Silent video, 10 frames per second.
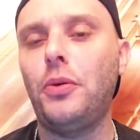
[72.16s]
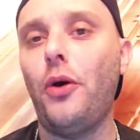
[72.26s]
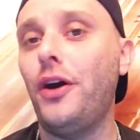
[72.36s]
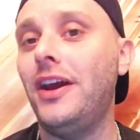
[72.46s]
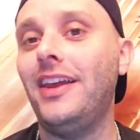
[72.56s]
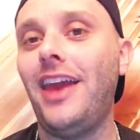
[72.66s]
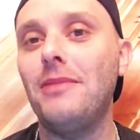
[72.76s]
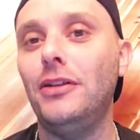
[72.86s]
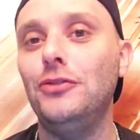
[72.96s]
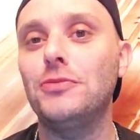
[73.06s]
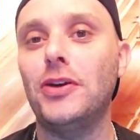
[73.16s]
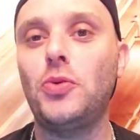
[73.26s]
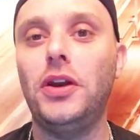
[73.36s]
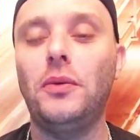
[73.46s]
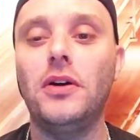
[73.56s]
wrong on a game and lose by
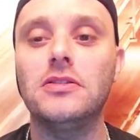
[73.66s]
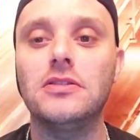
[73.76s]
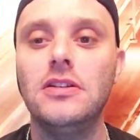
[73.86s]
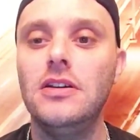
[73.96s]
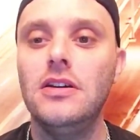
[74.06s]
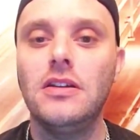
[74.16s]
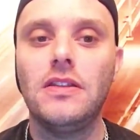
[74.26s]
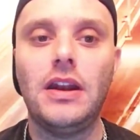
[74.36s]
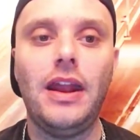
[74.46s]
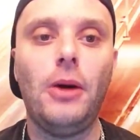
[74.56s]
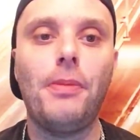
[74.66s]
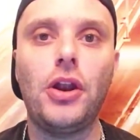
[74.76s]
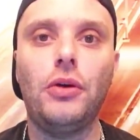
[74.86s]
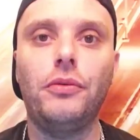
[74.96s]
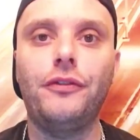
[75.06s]
20 runs than a nail
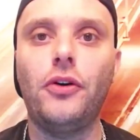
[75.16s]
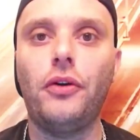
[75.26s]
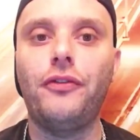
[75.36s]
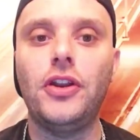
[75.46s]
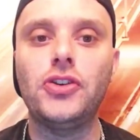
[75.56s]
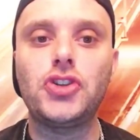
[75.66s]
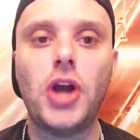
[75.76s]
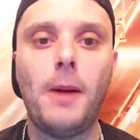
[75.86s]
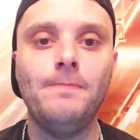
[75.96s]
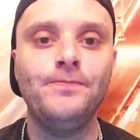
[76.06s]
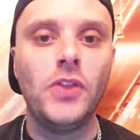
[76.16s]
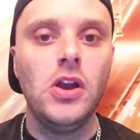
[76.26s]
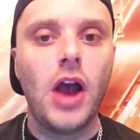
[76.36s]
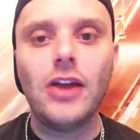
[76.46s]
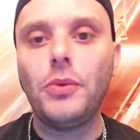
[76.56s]
biter with a photo finish. Um,
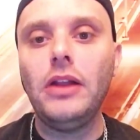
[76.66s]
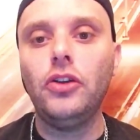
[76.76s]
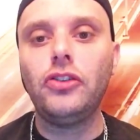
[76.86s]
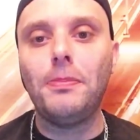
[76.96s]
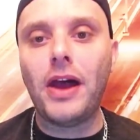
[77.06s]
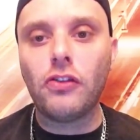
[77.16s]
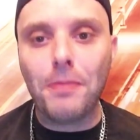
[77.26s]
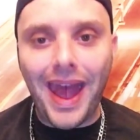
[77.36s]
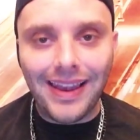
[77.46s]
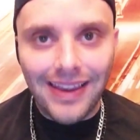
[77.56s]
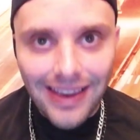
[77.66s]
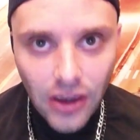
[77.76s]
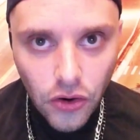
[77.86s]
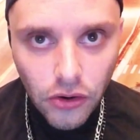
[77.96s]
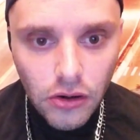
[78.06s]
either way, look to bounce back
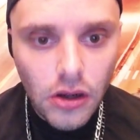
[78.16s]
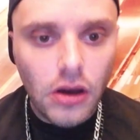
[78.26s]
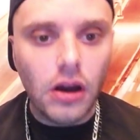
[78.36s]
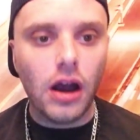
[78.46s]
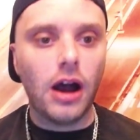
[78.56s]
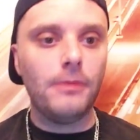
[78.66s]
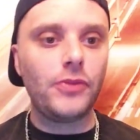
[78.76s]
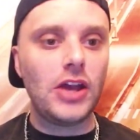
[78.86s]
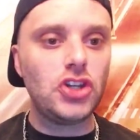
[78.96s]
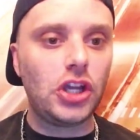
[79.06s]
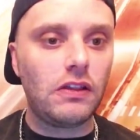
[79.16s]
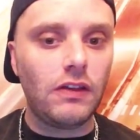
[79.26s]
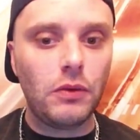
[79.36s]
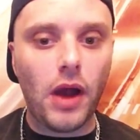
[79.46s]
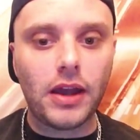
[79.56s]
here. Um, as you can
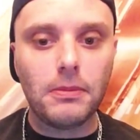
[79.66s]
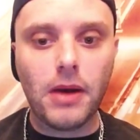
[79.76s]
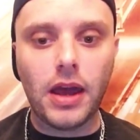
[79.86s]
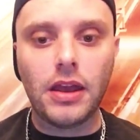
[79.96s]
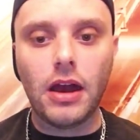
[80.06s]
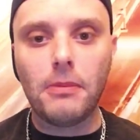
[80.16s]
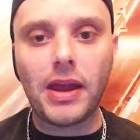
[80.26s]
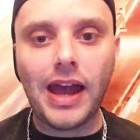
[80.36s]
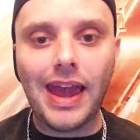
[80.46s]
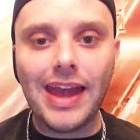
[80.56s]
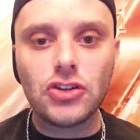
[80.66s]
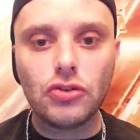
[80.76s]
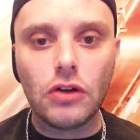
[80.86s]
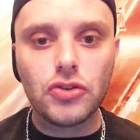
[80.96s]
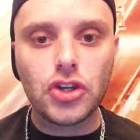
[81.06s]
see, rocking my uh, my guy
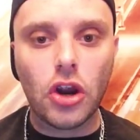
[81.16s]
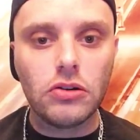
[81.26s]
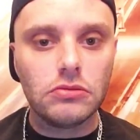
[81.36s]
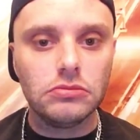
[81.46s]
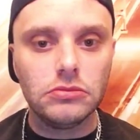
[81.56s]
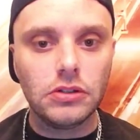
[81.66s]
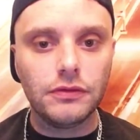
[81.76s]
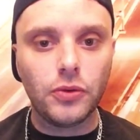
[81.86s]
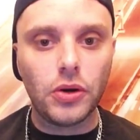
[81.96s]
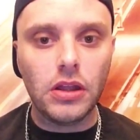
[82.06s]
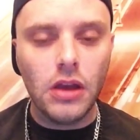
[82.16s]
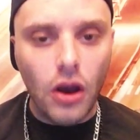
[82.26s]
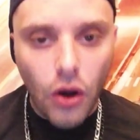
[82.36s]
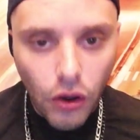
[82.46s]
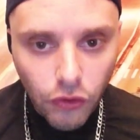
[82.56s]
Angelo's shirt, Conforti.
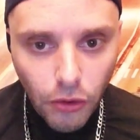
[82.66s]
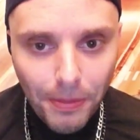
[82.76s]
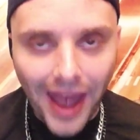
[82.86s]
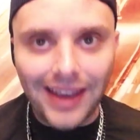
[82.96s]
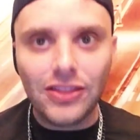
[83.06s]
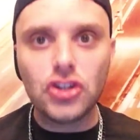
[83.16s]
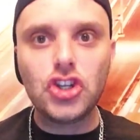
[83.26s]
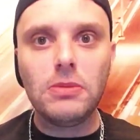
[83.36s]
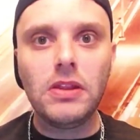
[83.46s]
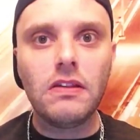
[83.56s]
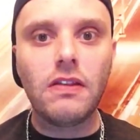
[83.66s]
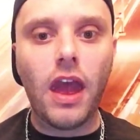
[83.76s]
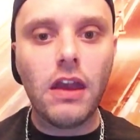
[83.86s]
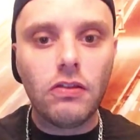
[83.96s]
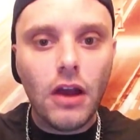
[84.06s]
Also back in the gym these
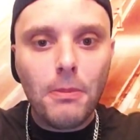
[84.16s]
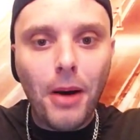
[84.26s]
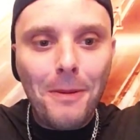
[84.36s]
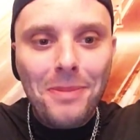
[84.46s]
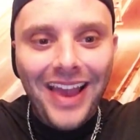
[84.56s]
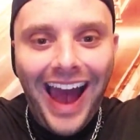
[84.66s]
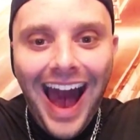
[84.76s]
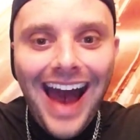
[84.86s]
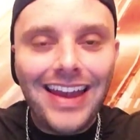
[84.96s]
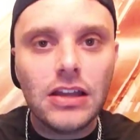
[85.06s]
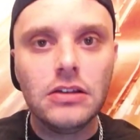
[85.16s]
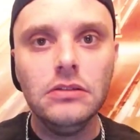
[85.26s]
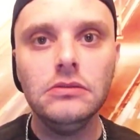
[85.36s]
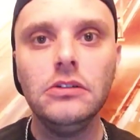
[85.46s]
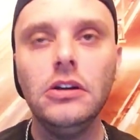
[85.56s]
days, pumping iron.